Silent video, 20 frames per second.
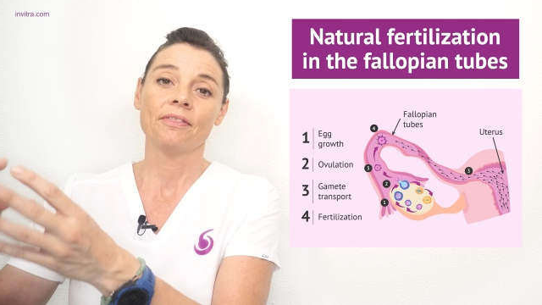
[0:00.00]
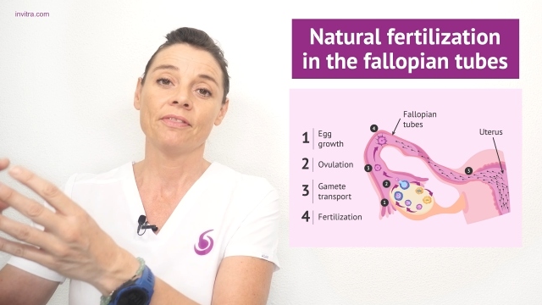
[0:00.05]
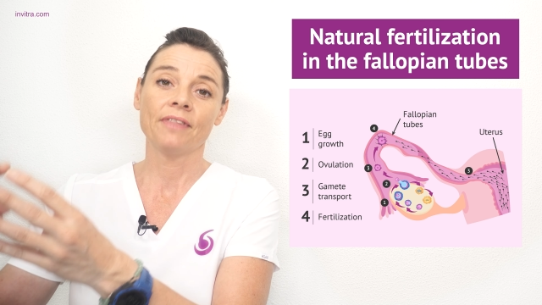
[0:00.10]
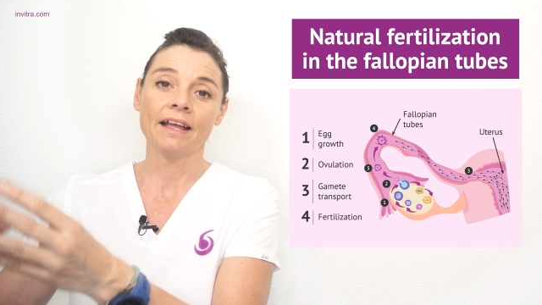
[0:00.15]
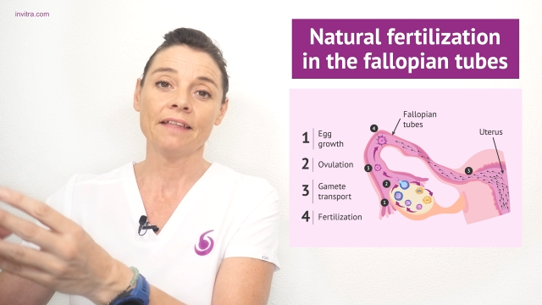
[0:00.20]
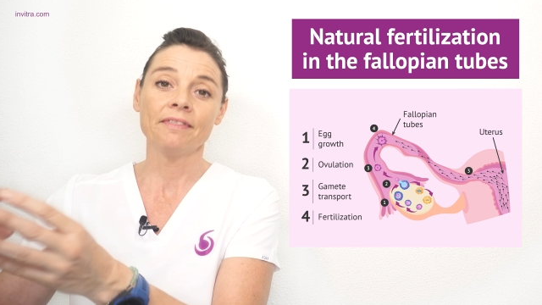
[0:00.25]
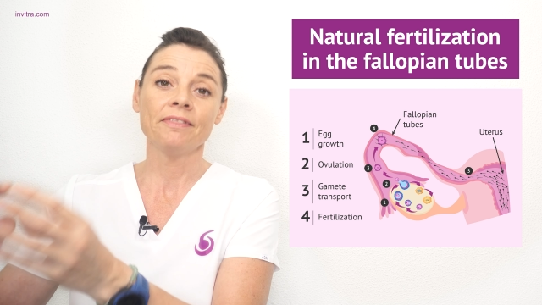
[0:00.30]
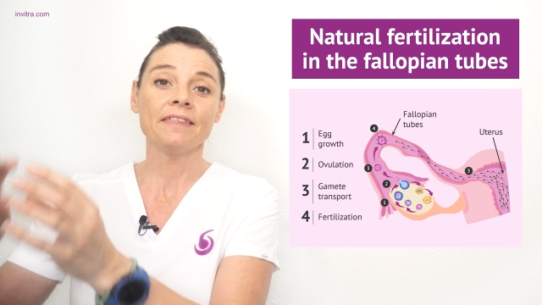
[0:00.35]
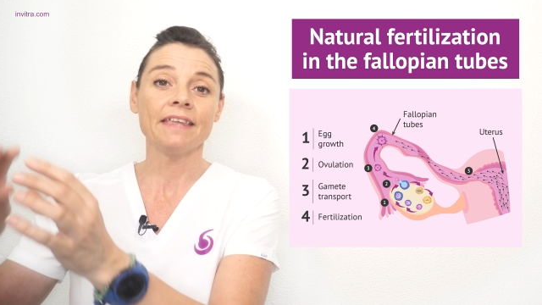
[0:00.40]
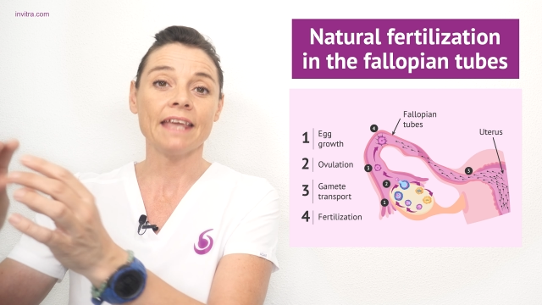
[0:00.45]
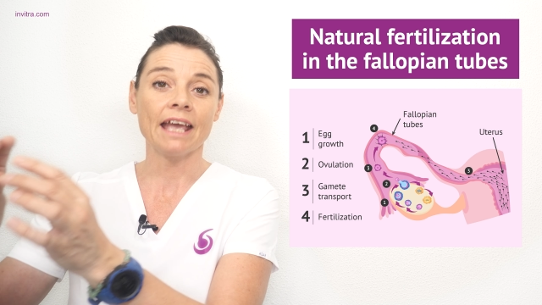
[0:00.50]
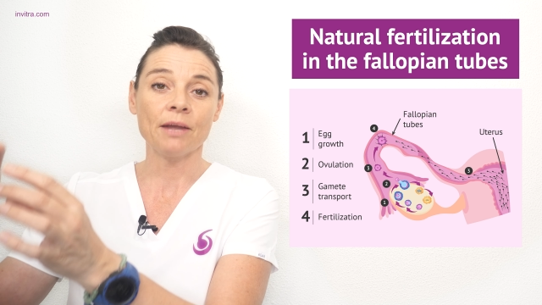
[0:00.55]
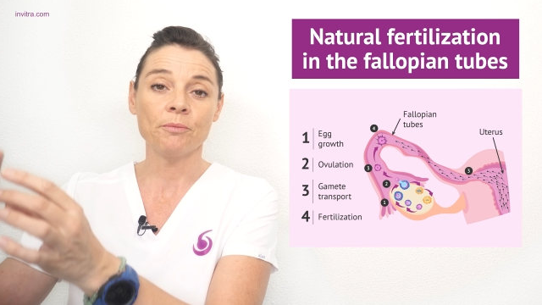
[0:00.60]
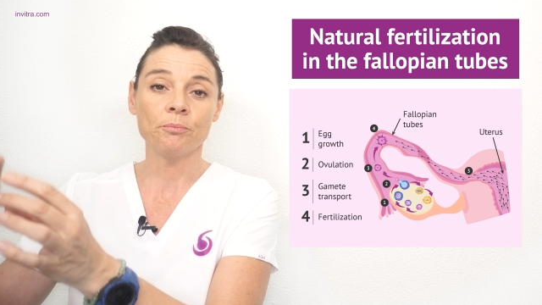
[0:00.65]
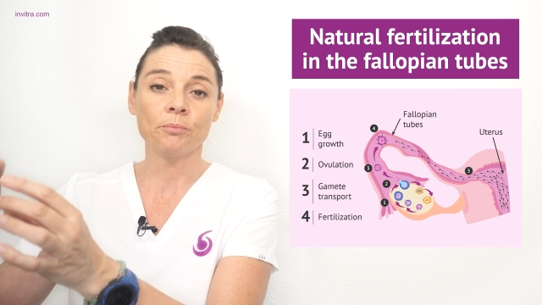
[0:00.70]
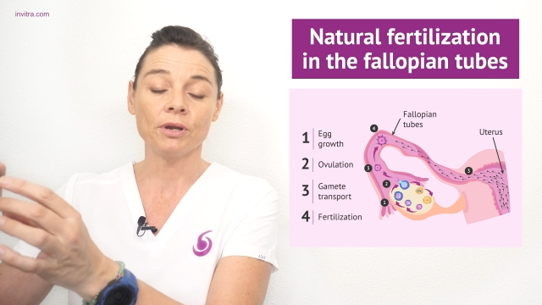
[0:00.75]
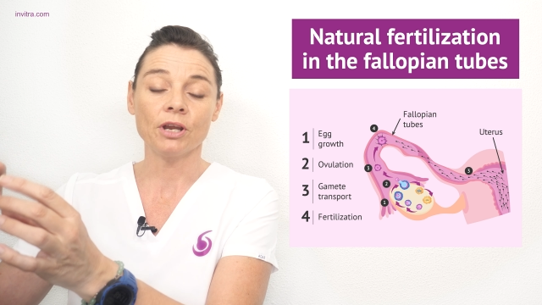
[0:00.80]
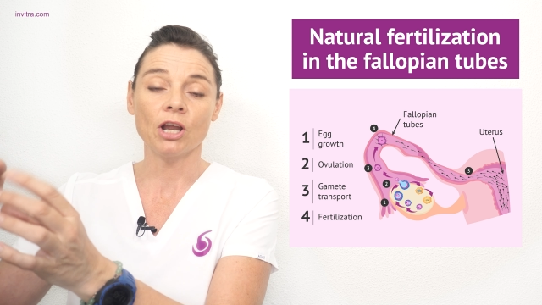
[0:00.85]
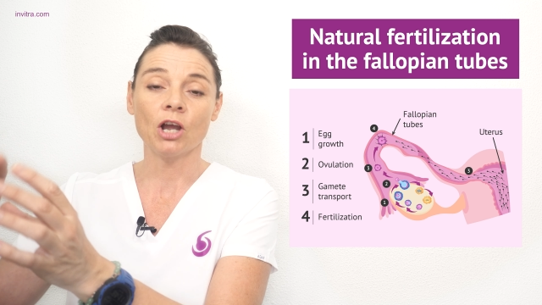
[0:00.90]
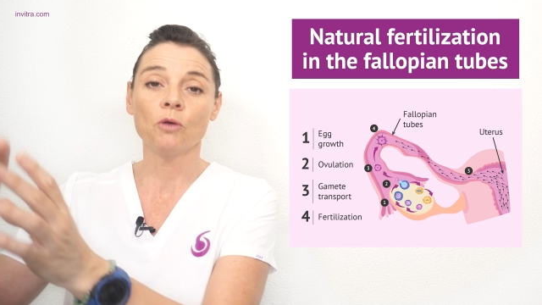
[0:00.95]
Then the
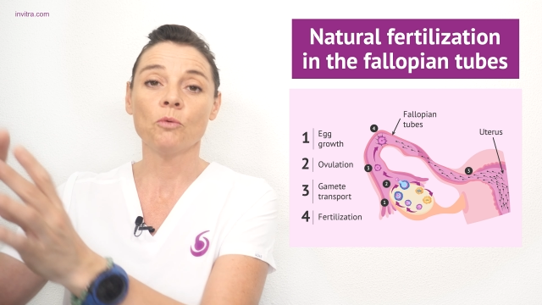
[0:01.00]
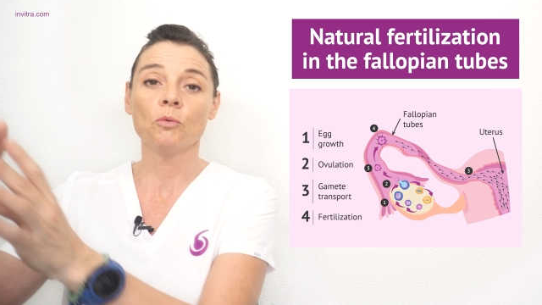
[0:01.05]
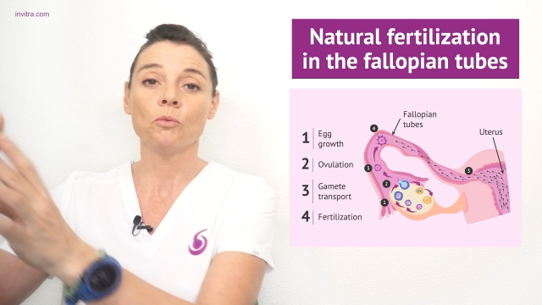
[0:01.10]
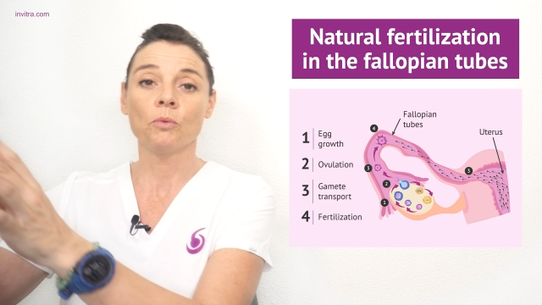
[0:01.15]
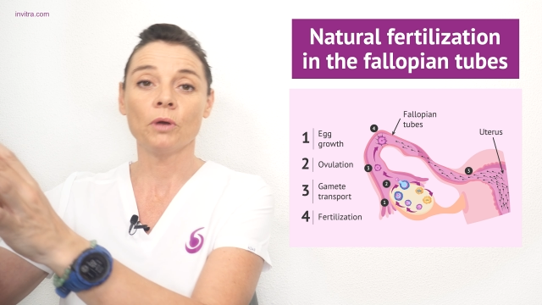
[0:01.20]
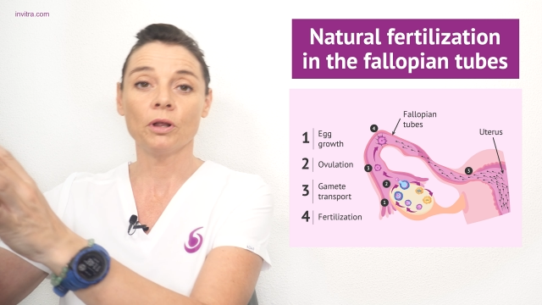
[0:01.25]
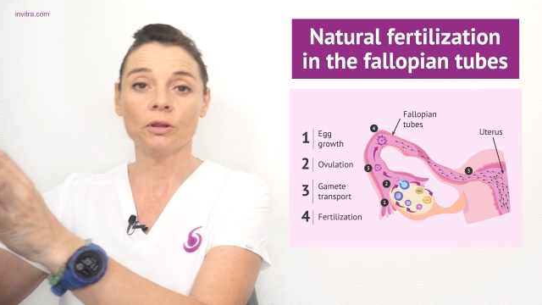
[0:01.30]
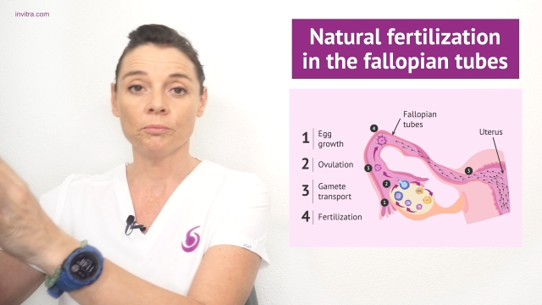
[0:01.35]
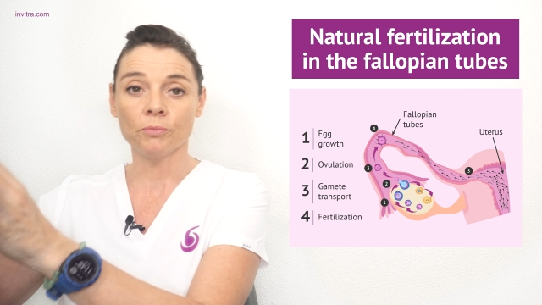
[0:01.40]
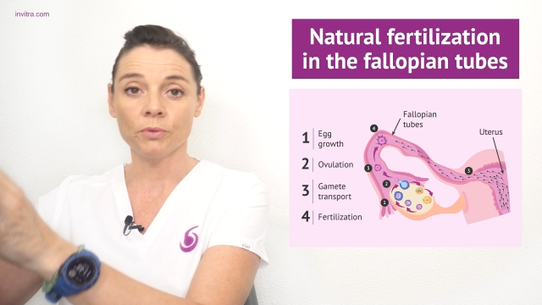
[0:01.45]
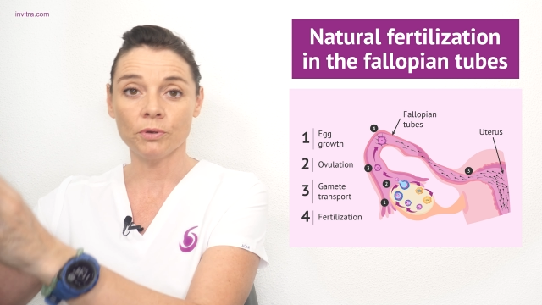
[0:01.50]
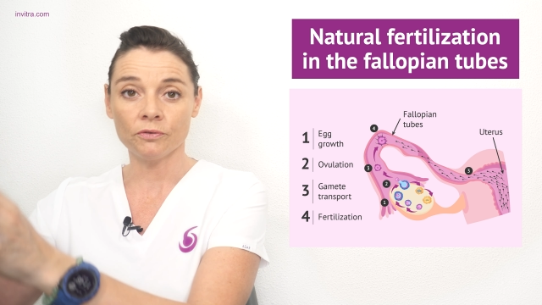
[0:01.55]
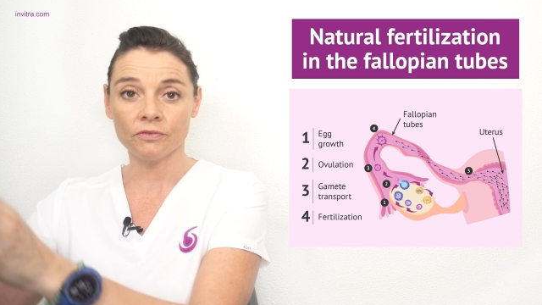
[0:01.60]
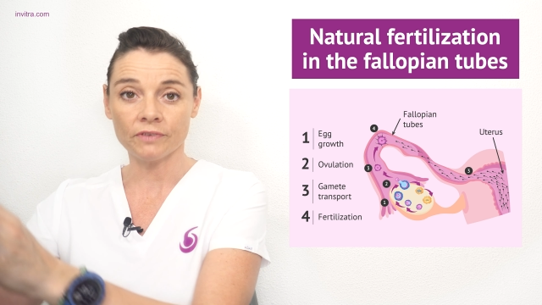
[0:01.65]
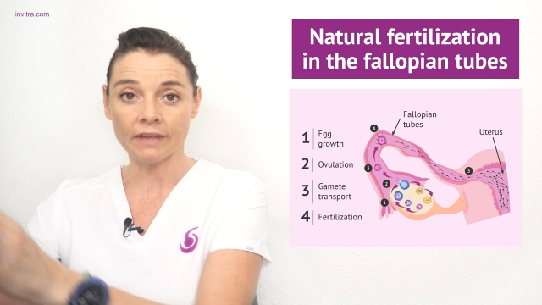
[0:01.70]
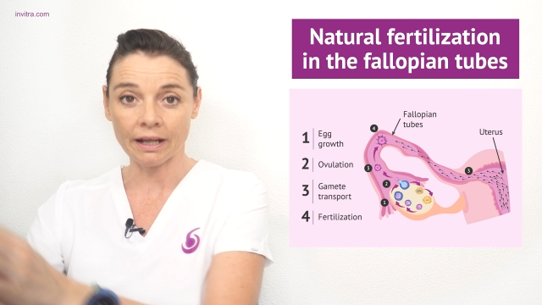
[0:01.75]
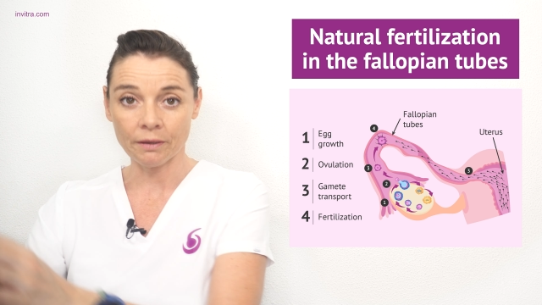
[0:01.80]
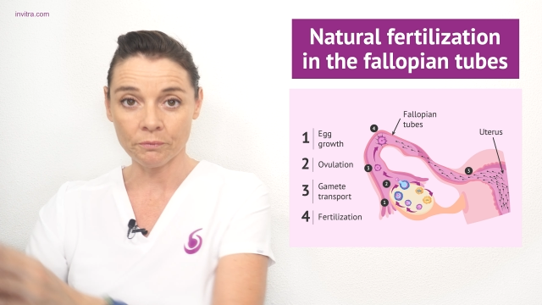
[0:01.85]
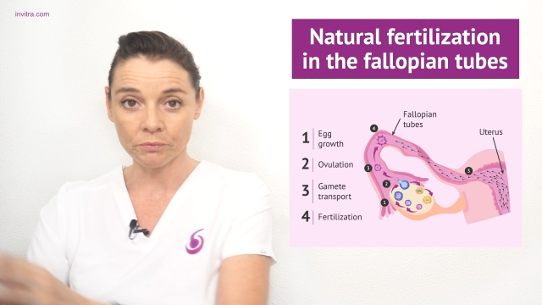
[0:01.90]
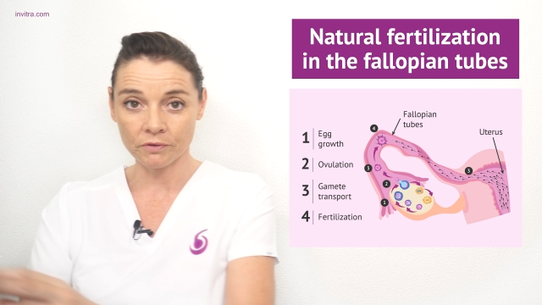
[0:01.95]
embryo will move
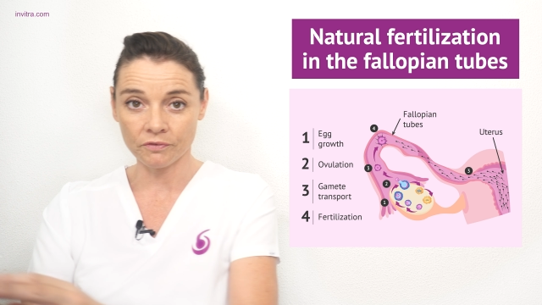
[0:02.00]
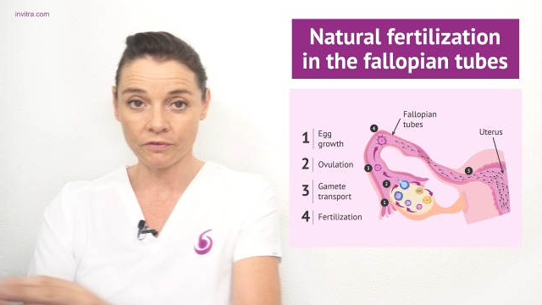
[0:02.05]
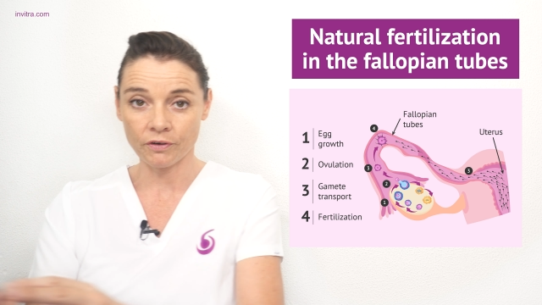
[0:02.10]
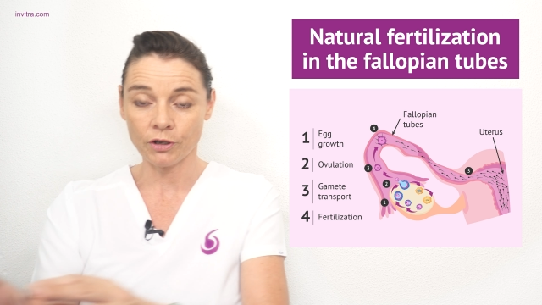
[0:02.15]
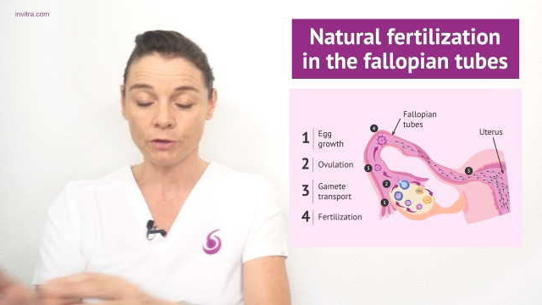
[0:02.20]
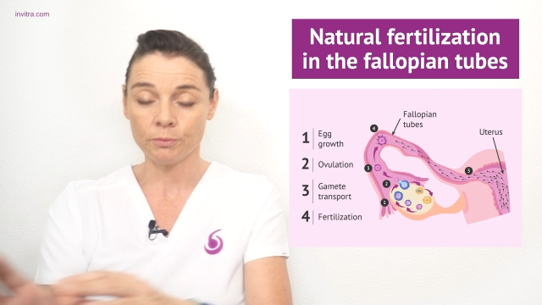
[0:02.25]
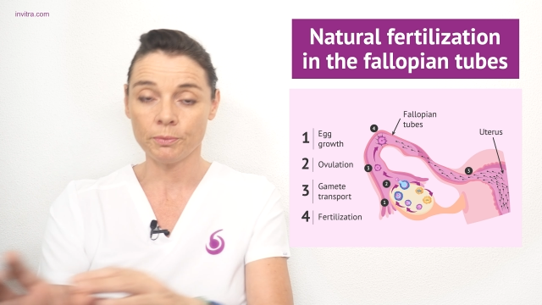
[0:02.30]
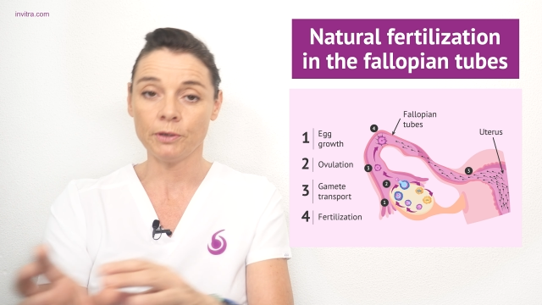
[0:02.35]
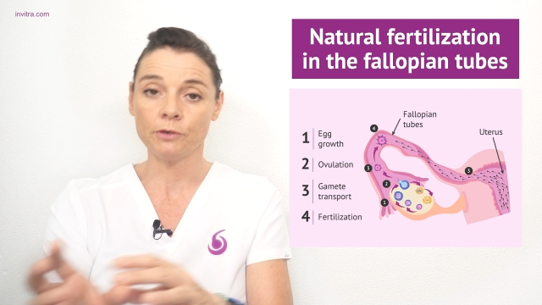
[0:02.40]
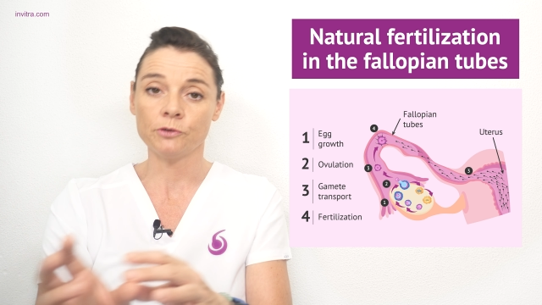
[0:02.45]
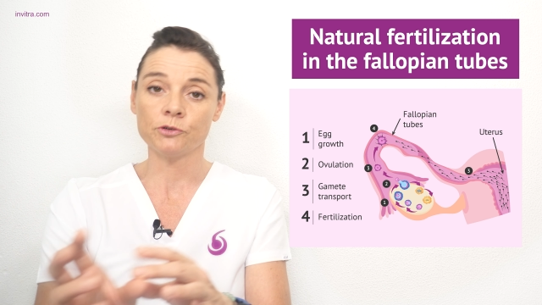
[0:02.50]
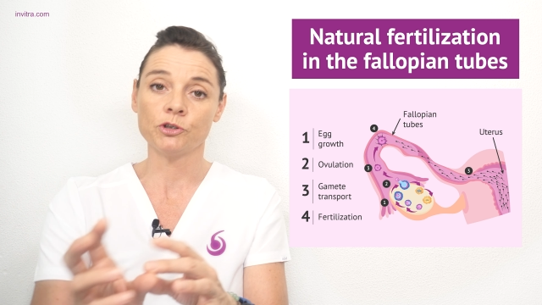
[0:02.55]
down the fallopian